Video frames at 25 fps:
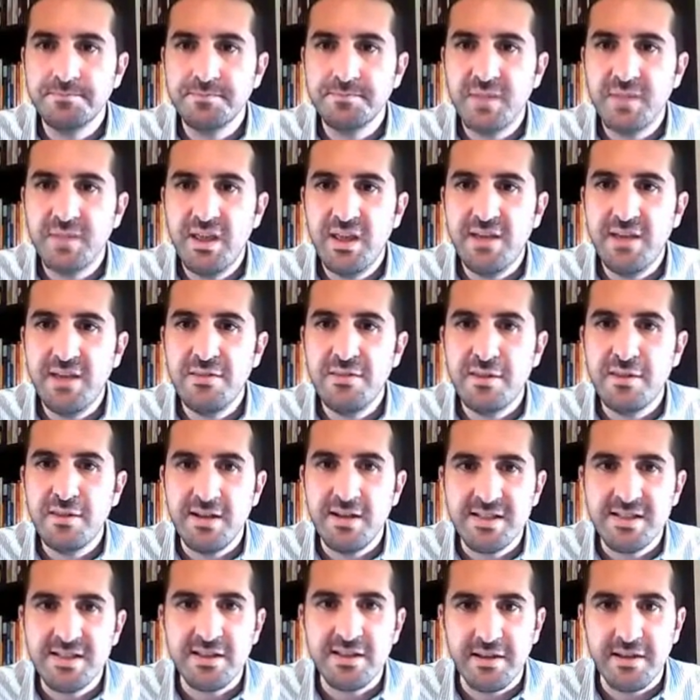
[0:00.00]

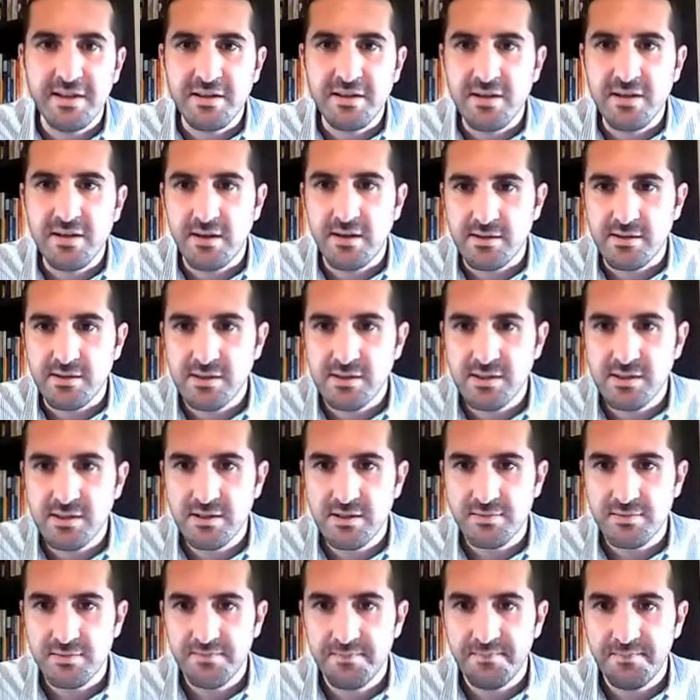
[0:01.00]
listening task.
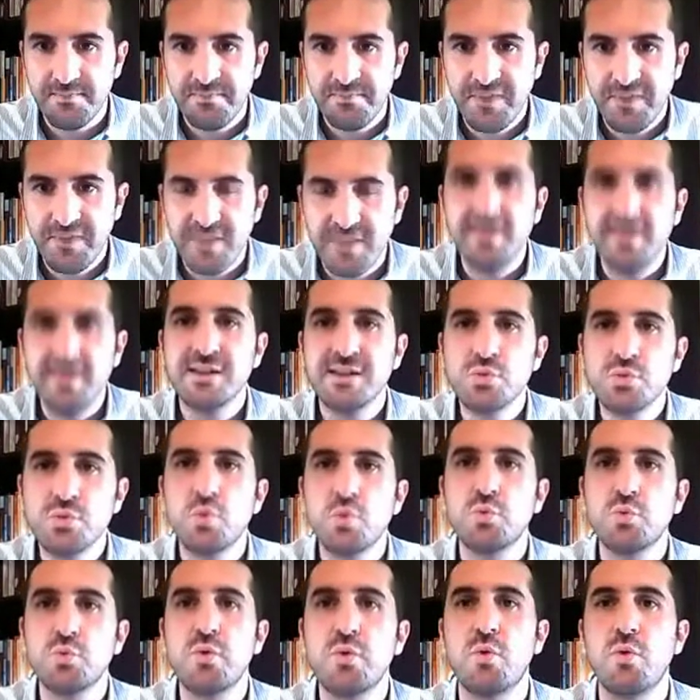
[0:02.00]
And that's what
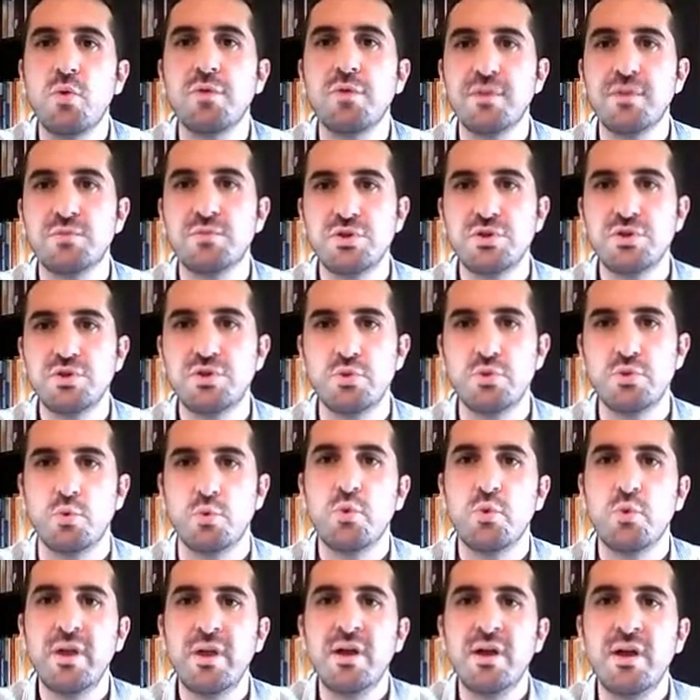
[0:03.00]
we want them to do.
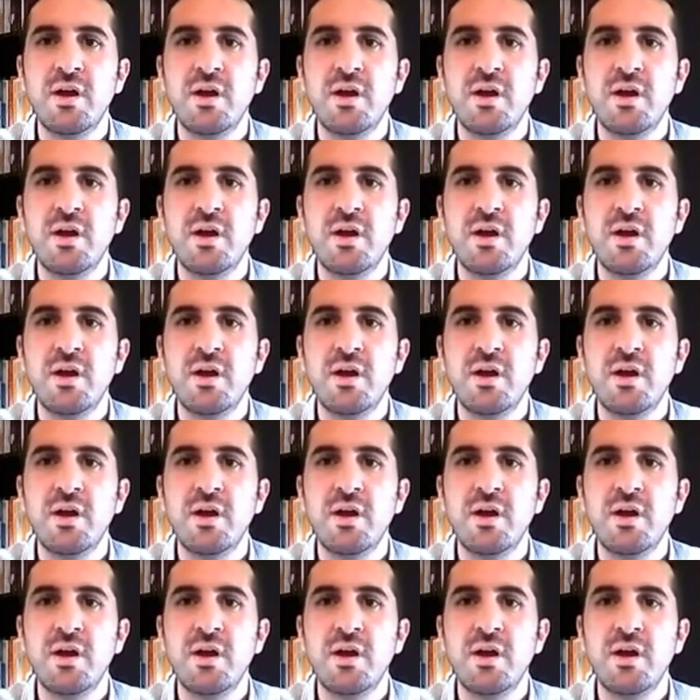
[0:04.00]
We